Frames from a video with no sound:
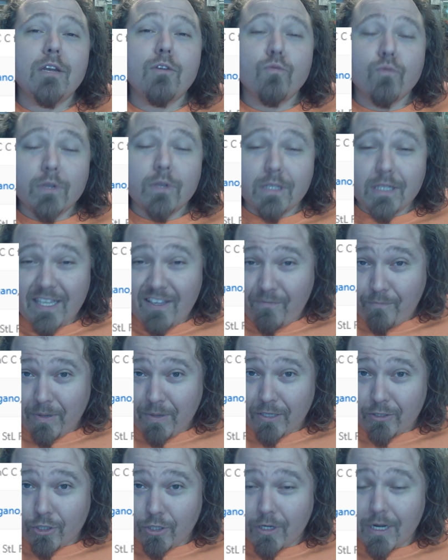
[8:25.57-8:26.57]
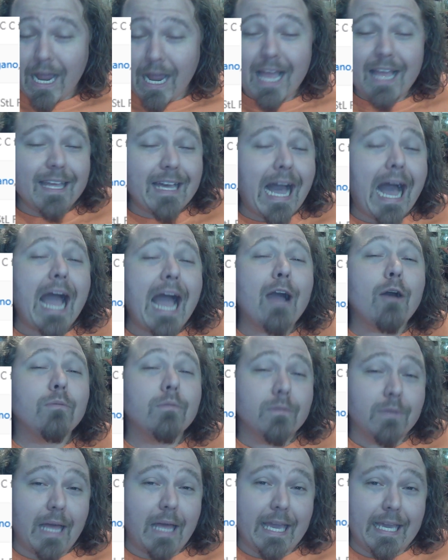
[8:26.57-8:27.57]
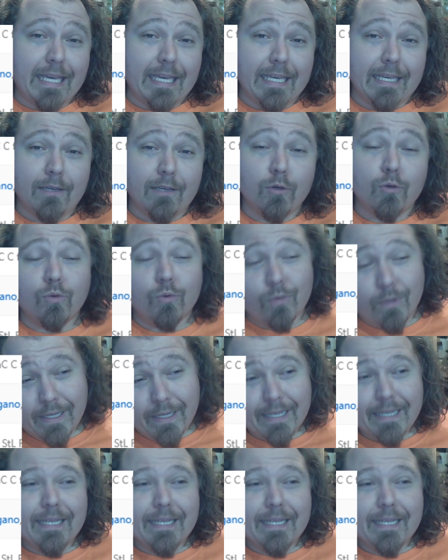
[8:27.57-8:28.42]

relief pitcher Kyle Leahy, who